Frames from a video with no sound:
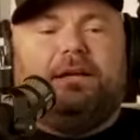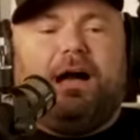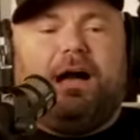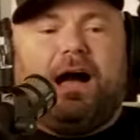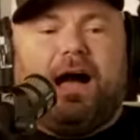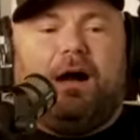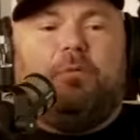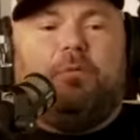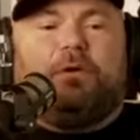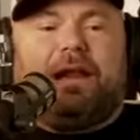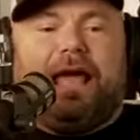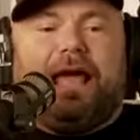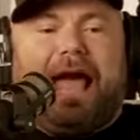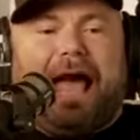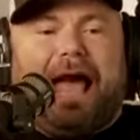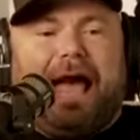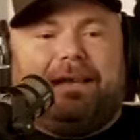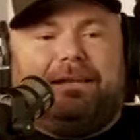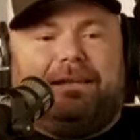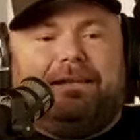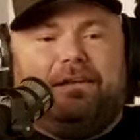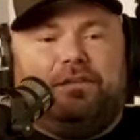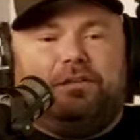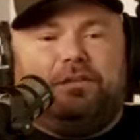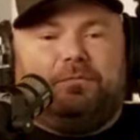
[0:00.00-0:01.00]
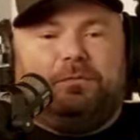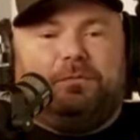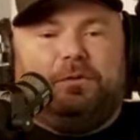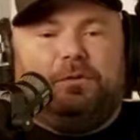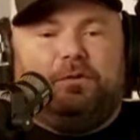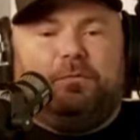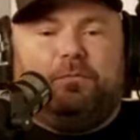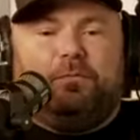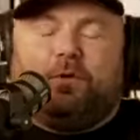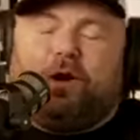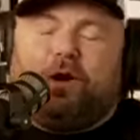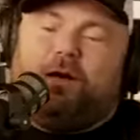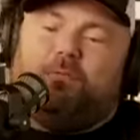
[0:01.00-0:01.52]
I want to add another
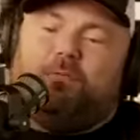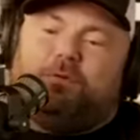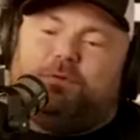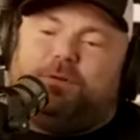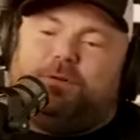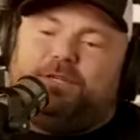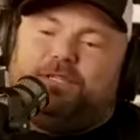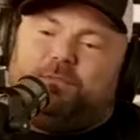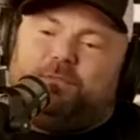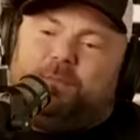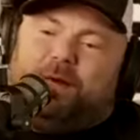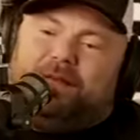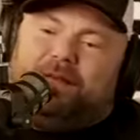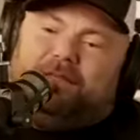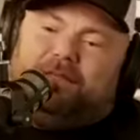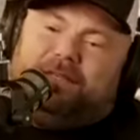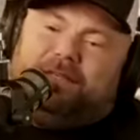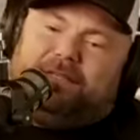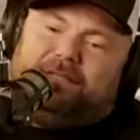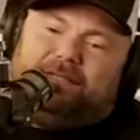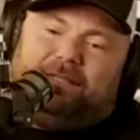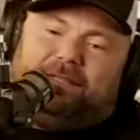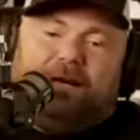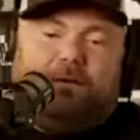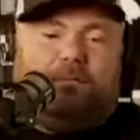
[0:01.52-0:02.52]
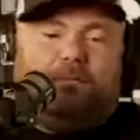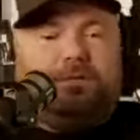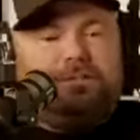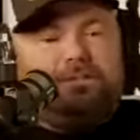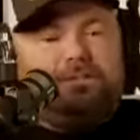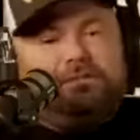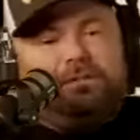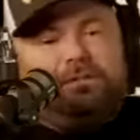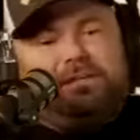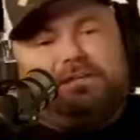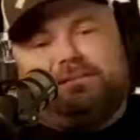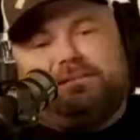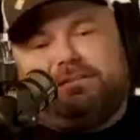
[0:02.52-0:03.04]
room or I want to expand this and I want to
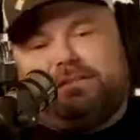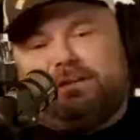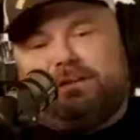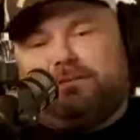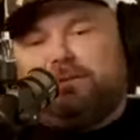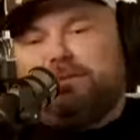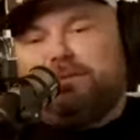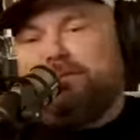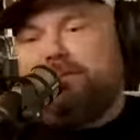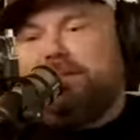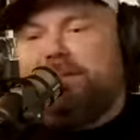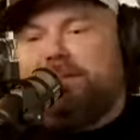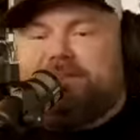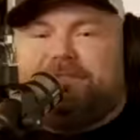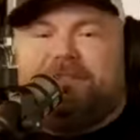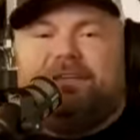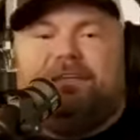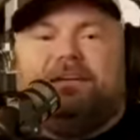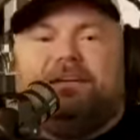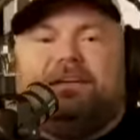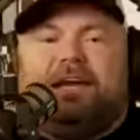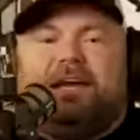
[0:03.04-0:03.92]
do this and I want to do this.